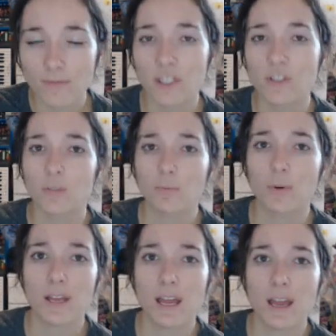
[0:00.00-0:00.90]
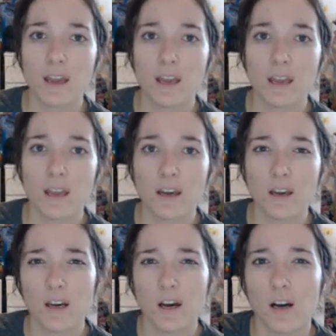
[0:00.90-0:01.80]
They just put a
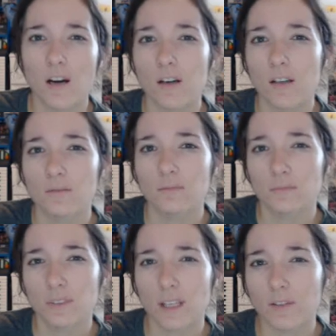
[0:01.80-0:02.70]
kind